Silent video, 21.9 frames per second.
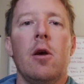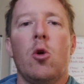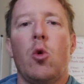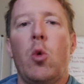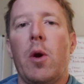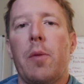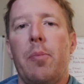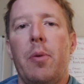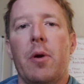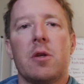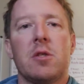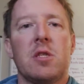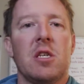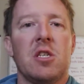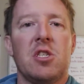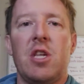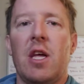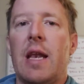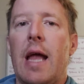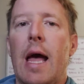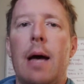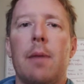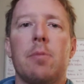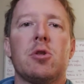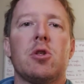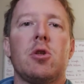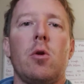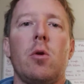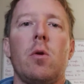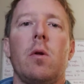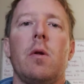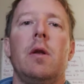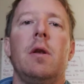QuickBooks has done
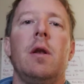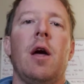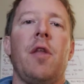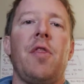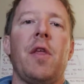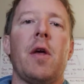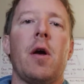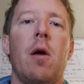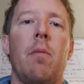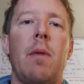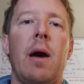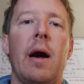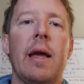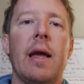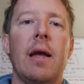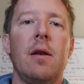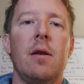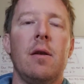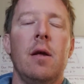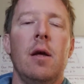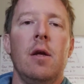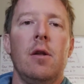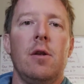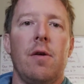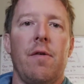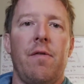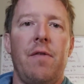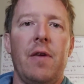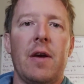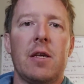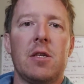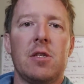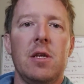absolutely nothing on my end to
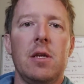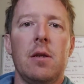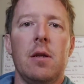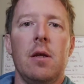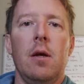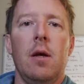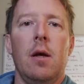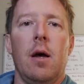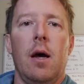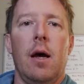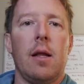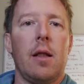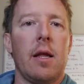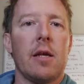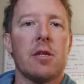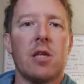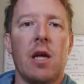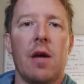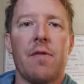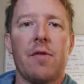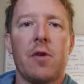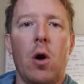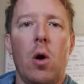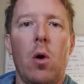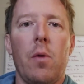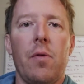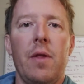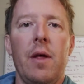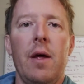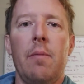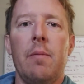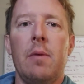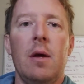fix it unless I've called
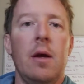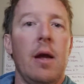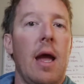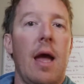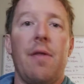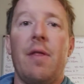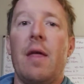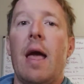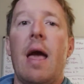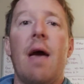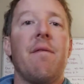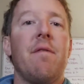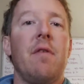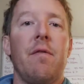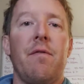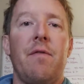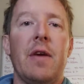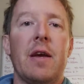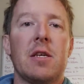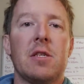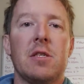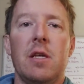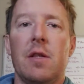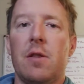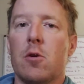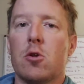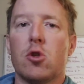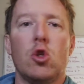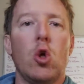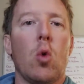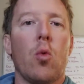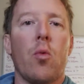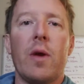them and they haven't fixed it.
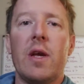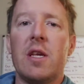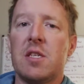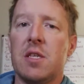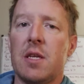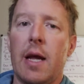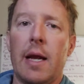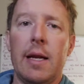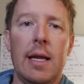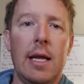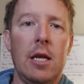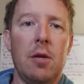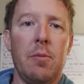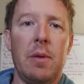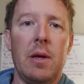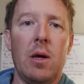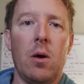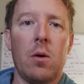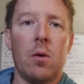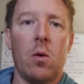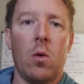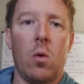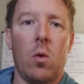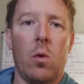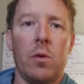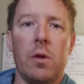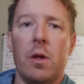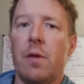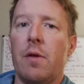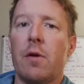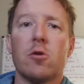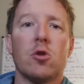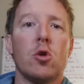There's no reason I need to be on
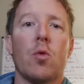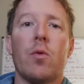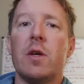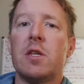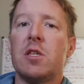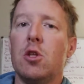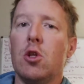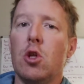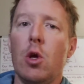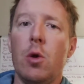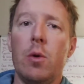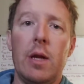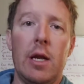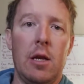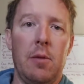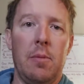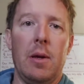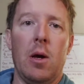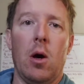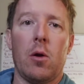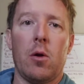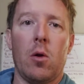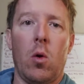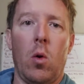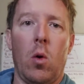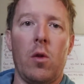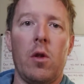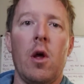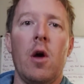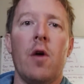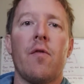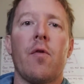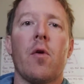hold. There's no reason you need to be on
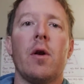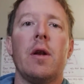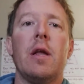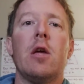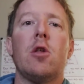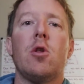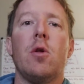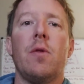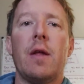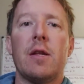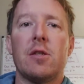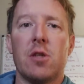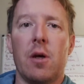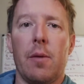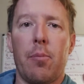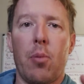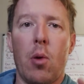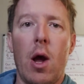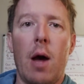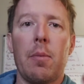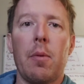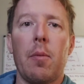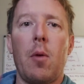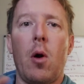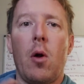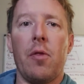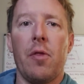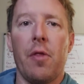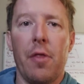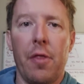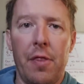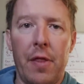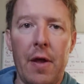hold for an issue that's a problem
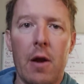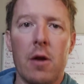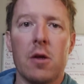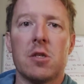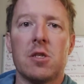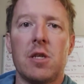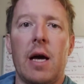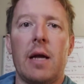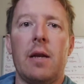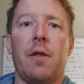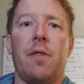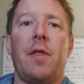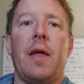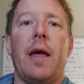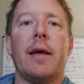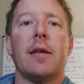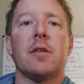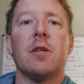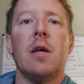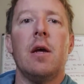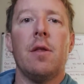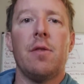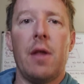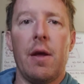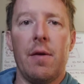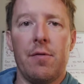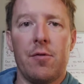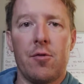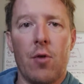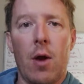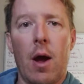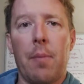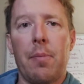on their side of things.
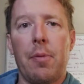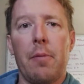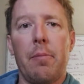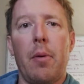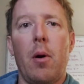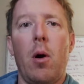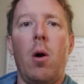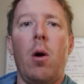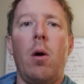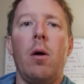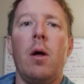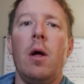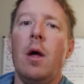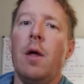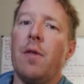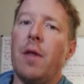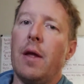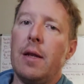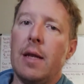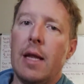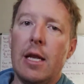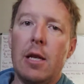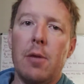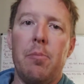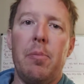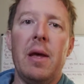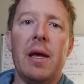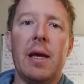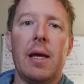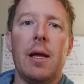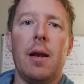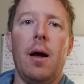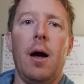They've dropped the ball. They need to
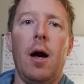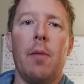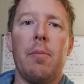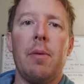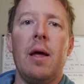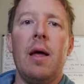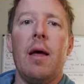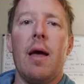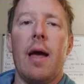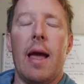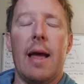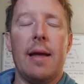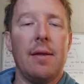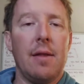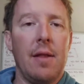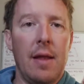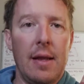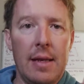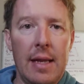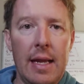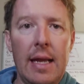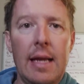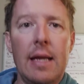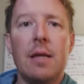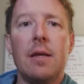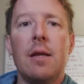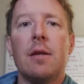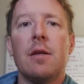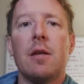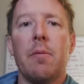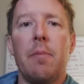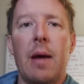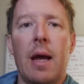pick it up and they need
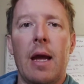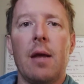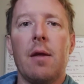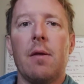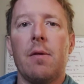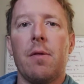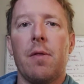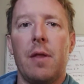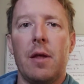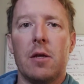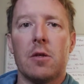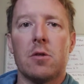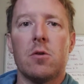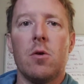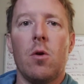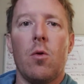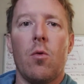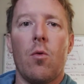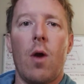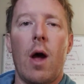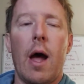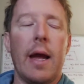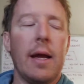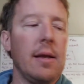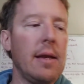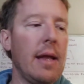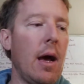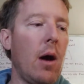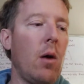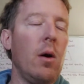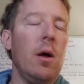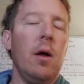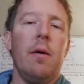to make this right.
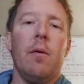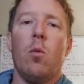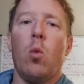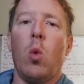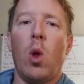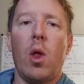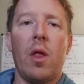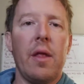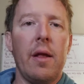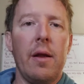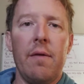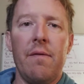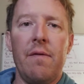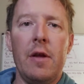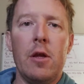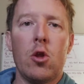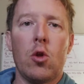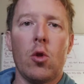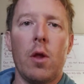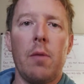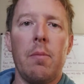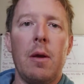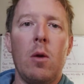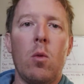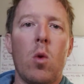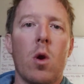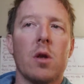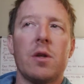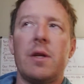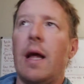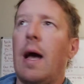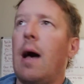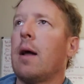Now, will it eventually be
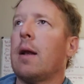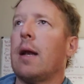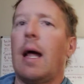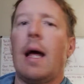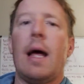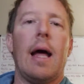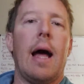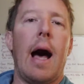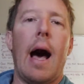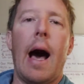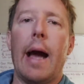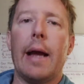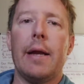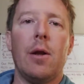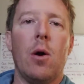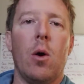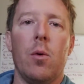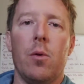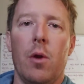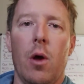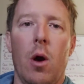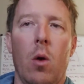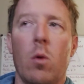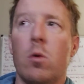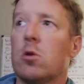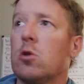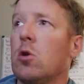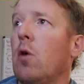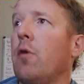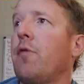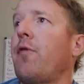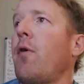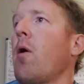worked out? I don't know.
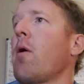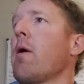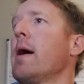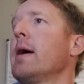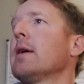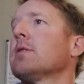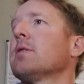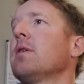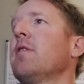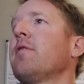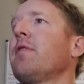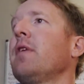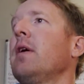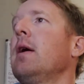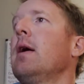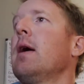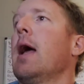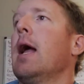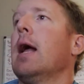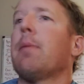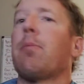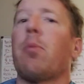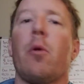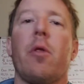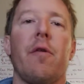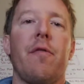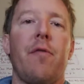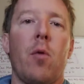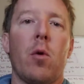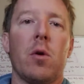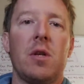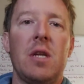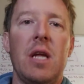So far as of April the
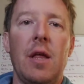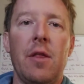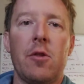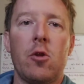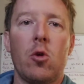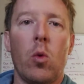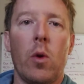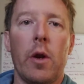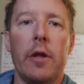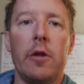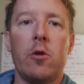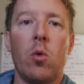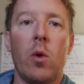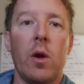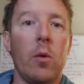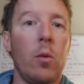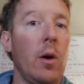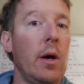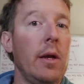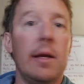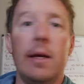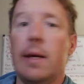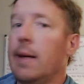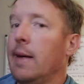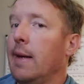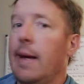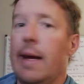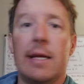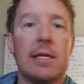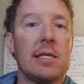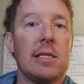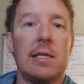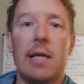14th, 2021,
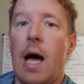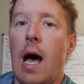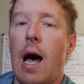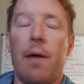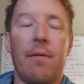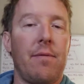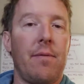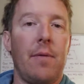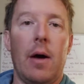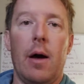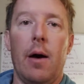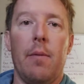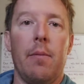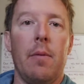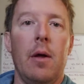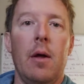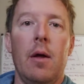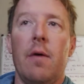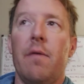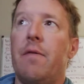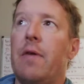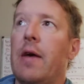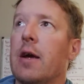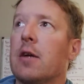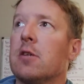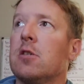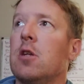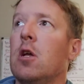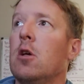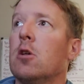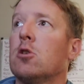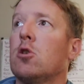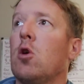it's not
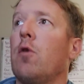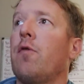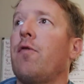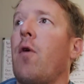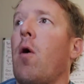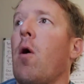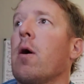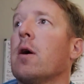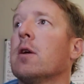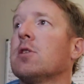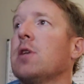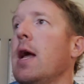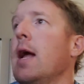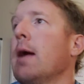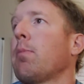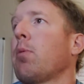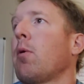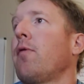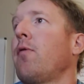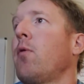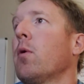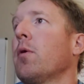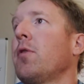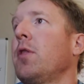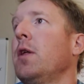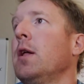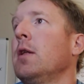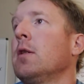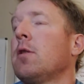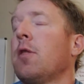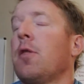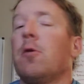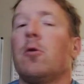fixed. So far as April
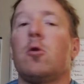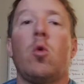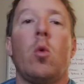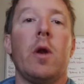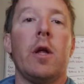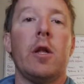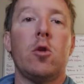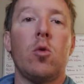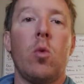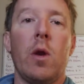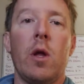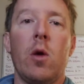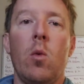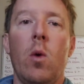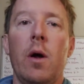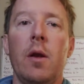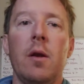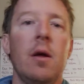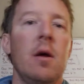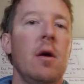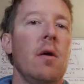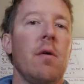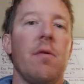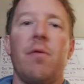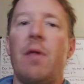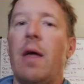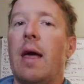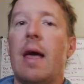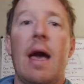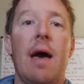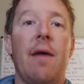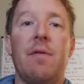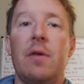14th, 2021,
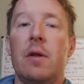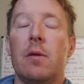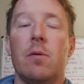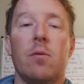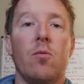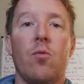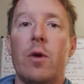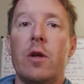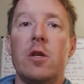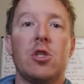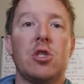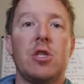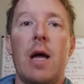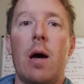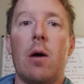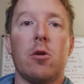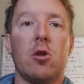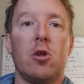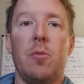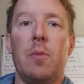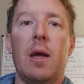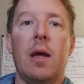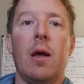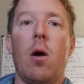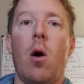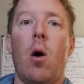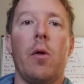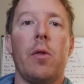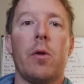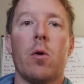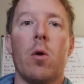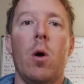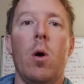they haven't reached out to me
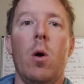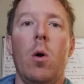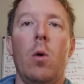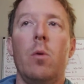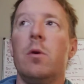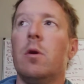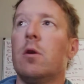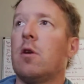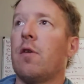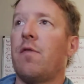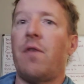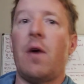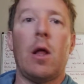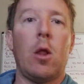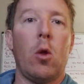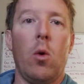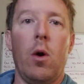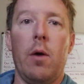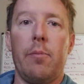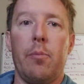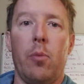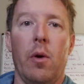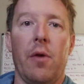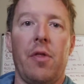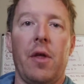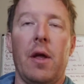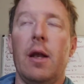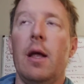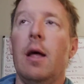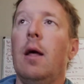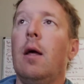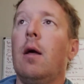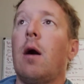on their own to follow up with
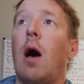it.